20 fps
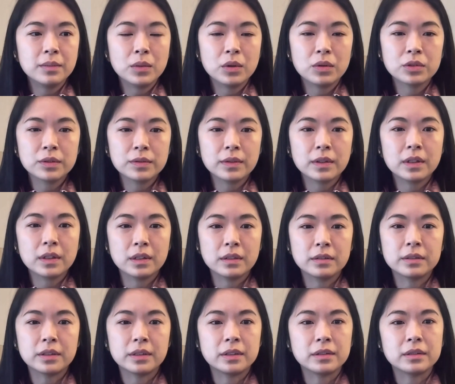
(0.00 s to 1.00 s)
most of the
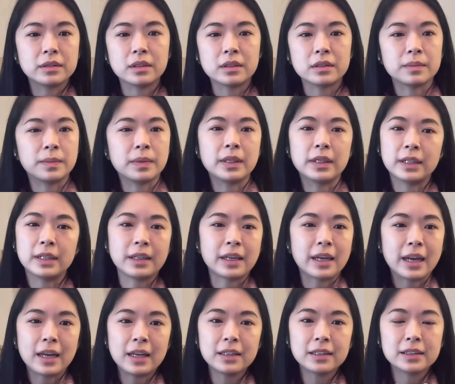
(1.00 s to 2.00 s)
content is just plain
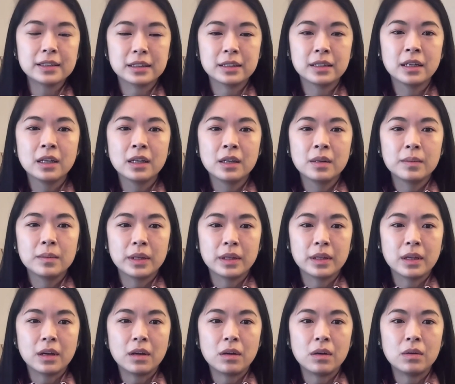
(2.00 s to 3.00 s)
text, but
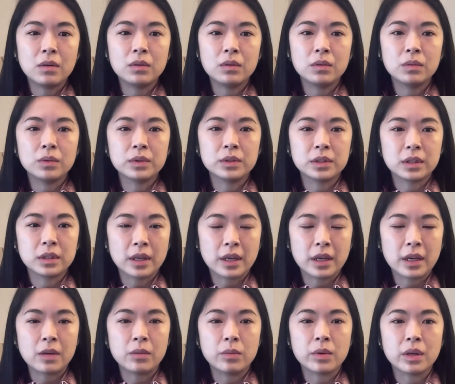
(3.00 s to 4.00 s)
now with the
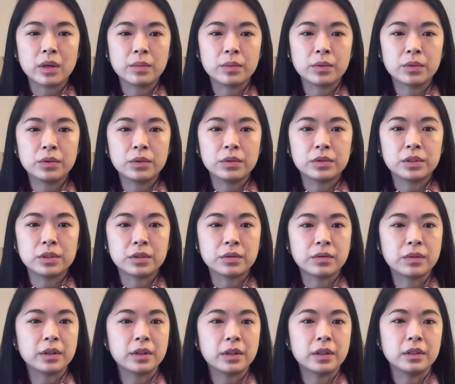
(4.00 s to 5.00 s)
AI, we're able to
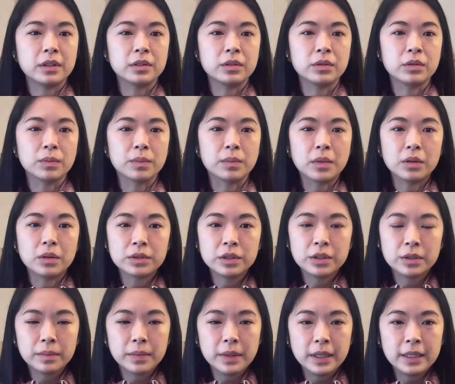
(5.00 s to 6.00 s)
generate it into
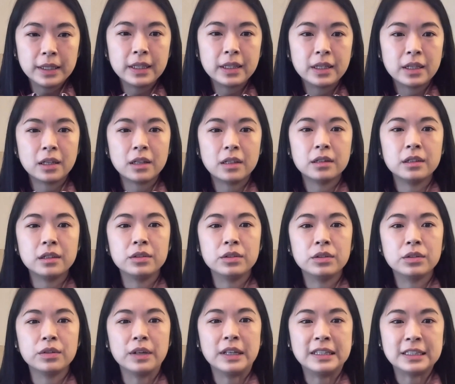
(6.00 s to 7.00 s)
multimedia,
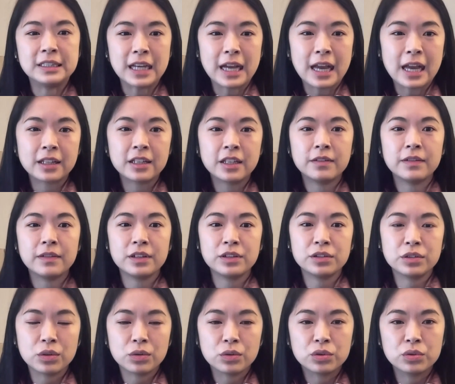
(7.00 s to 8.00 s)
into interactive
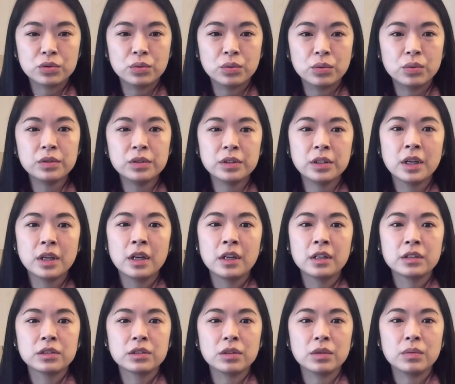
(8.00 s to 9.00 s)
SEO tools.
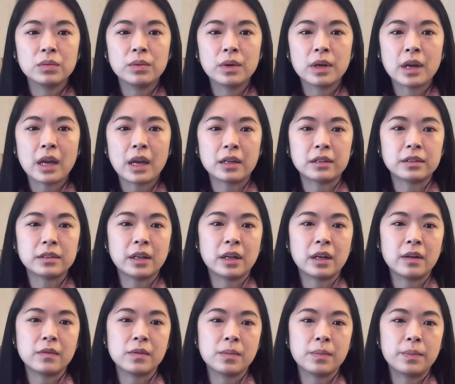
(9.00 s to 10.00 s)
So we are actually
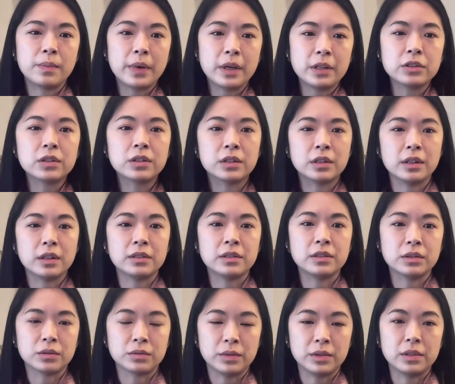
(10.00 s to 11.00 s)
having better
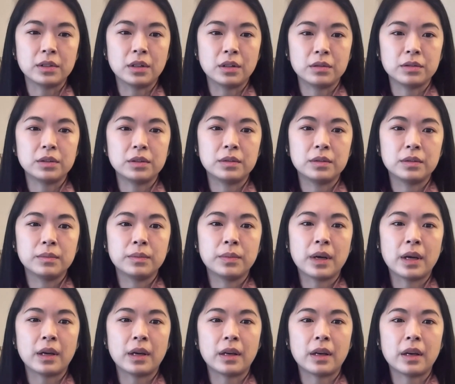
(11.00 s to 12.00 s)
SEO results
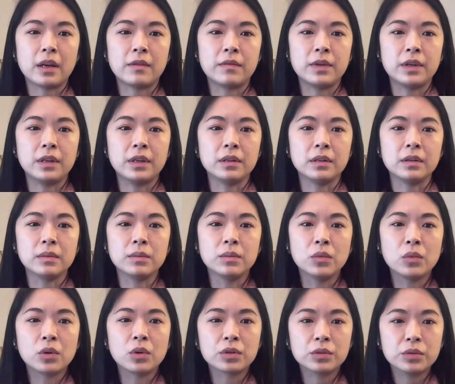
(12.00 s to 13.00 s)
by having
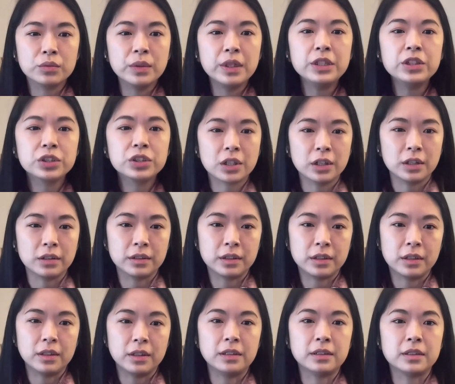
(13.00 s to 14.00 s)
more rich
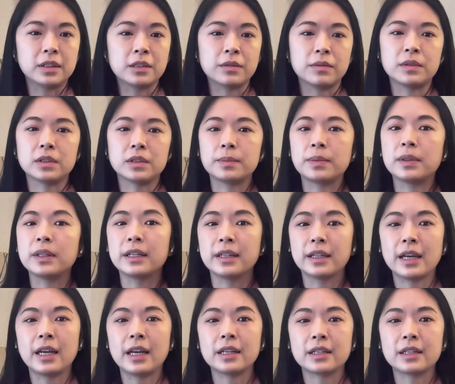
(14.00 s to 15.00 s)
content instead of just
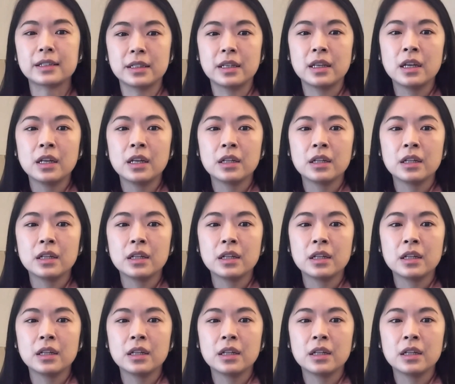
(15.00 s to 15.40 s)
plain text.